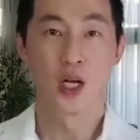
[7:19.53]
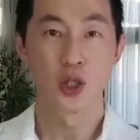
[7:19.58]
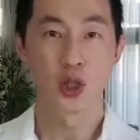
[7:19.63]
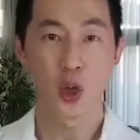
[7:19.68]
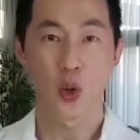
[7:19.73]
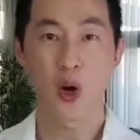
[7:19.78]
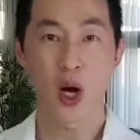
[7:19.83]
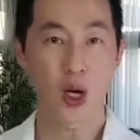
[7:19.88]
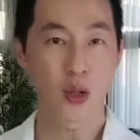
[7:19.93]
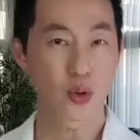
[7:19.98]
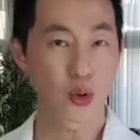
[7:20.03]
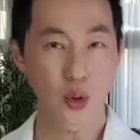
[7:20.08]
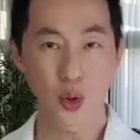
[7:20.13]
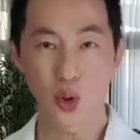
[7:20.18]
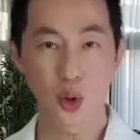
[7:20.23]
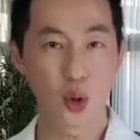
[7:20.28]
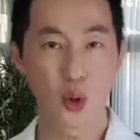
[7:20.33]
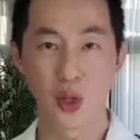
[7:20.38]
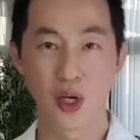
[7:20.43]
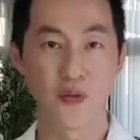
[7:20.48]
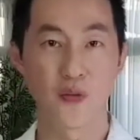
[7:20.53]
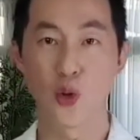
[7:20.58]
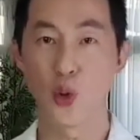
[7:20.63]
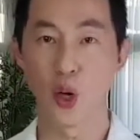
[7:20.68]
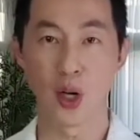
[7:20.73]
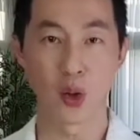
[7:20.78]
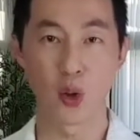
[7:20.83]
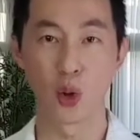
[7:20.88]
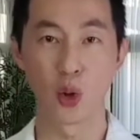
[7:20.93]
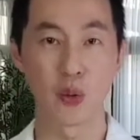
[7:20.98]
So how do you know if
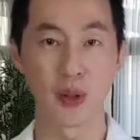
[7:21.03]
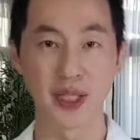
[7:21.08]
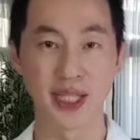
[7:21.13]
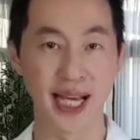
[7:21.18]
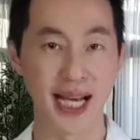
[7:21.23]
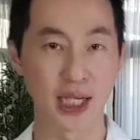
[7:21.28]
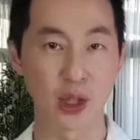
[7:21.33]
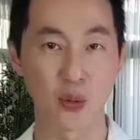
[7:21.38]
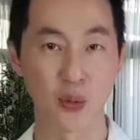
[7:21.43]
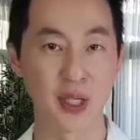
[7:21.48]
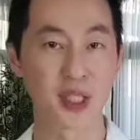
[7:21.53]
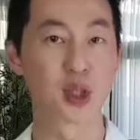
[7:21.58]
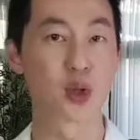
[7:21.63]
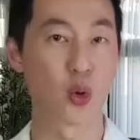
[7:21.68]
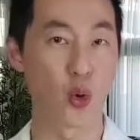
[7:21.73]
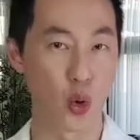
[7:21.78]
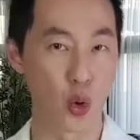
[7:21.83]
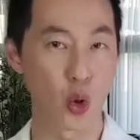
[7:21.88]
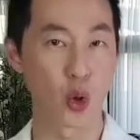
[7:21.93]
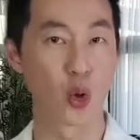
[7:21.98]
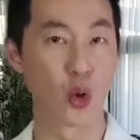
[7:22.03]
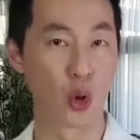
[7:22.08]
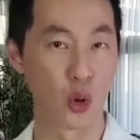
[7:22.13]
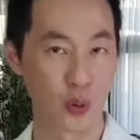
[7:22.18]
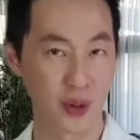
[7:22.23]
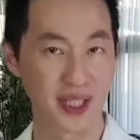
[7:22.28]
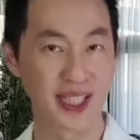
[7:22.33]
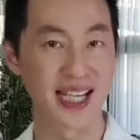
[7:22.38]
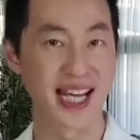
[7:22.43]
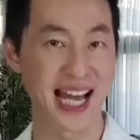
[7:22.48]
you are already at risk or
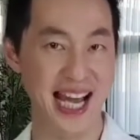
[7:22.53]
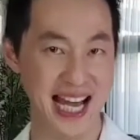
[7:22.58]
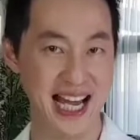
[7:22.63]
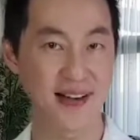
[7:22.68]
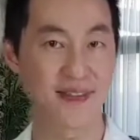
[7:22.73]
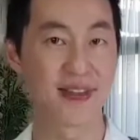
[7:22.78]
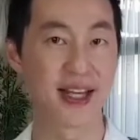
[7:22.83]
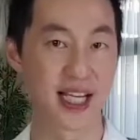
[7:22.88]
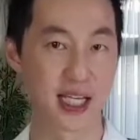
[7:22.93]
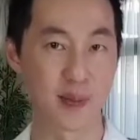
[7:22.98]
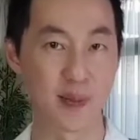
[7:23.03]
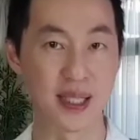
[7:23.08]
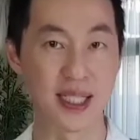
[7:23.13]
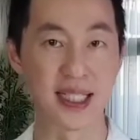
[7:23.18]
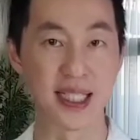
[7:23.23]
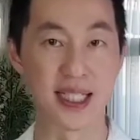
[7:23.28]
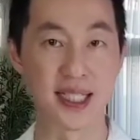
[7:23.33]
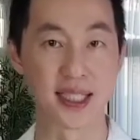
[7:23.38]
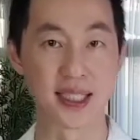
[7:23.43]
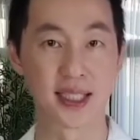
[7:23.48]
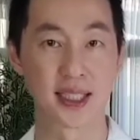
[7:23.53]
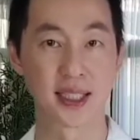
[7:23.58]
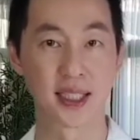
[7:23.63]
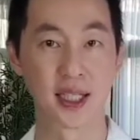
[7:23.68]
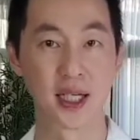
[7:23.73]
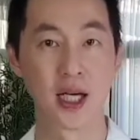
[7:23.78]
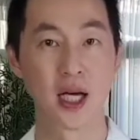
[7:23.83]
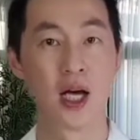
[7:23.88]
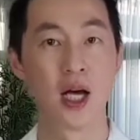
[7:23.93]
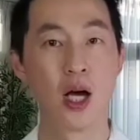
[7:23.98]
already have diabetes?
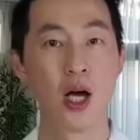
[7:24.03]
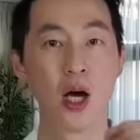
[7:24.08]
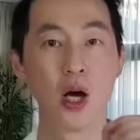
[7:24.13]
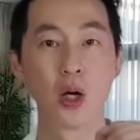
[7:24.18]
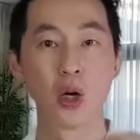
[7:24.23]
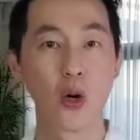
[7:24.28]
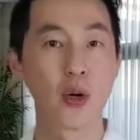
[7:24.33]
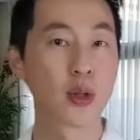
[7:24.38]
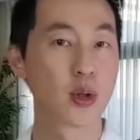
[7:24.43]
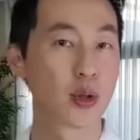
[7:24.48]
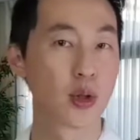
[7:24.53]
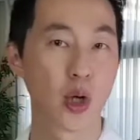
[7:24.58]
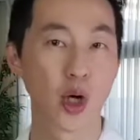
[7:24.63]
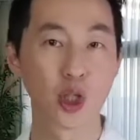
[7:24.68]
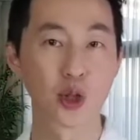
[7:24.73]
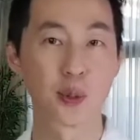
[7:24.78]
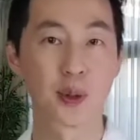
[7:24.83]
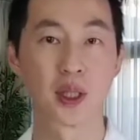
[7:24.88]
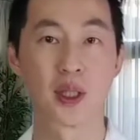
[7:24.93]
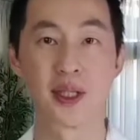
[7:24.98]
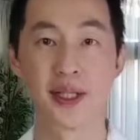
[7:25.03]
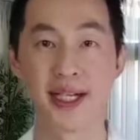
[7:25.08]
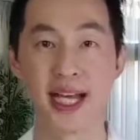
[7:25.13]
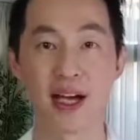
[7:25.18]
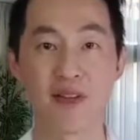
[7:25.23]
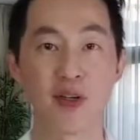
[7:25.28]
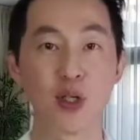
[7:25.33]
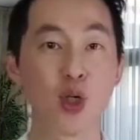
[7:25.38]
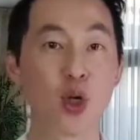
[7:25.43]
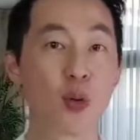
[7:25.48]
Going to the hospital and
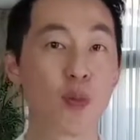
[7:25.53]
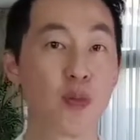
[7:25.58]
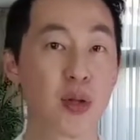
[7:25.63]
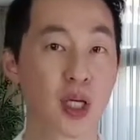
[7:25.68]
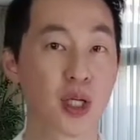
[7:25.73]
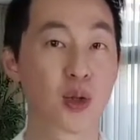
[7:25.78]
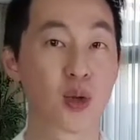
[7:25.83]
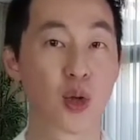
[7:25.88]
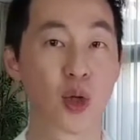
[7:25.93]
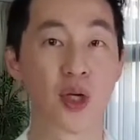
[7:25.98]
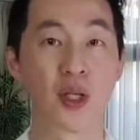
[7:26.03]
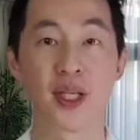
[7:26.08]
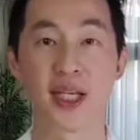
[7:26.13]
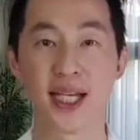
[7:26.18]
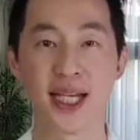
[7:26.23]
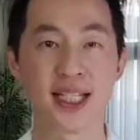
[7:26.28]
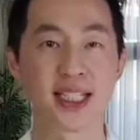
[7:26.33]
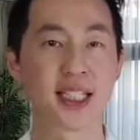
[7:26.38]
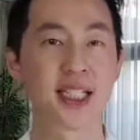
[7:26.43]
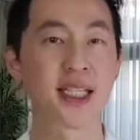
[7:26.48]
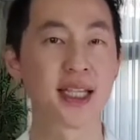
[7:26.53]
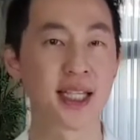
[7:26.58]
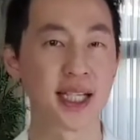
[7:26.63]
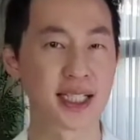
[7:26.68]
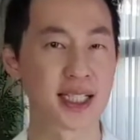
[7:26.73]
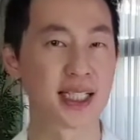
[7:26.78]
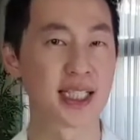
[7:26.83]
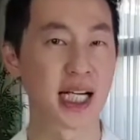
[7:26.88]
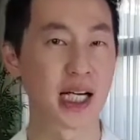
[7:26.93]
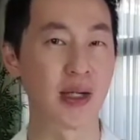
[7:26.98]
having your blood drawn isn't
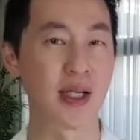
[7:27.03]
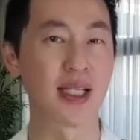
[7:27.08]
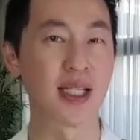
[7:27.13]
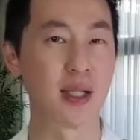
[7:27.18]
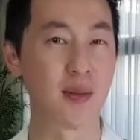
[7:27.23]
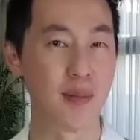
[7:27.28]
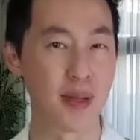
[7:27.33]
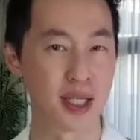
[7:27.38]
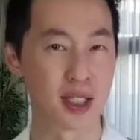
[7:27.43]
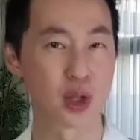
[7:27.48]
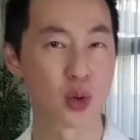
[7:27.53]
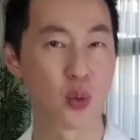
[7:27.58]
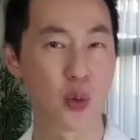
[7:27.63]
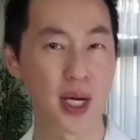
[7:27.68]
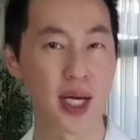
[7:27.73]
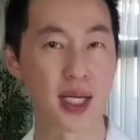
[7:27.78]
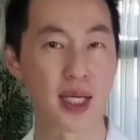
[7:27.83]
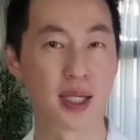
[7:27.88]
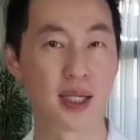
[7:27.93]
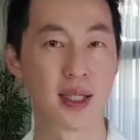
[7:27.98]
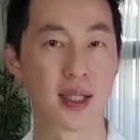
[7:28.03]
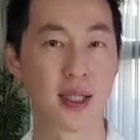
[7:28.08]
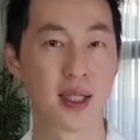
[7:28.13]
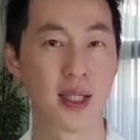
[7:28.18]
necessarily the best way.